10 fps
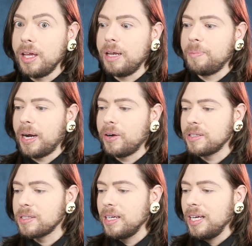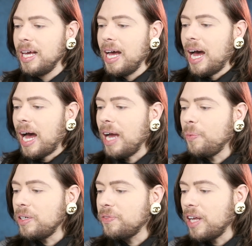in Paris. I
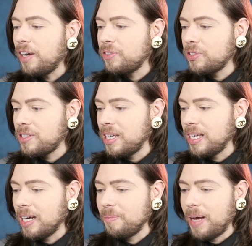would have loved to see a young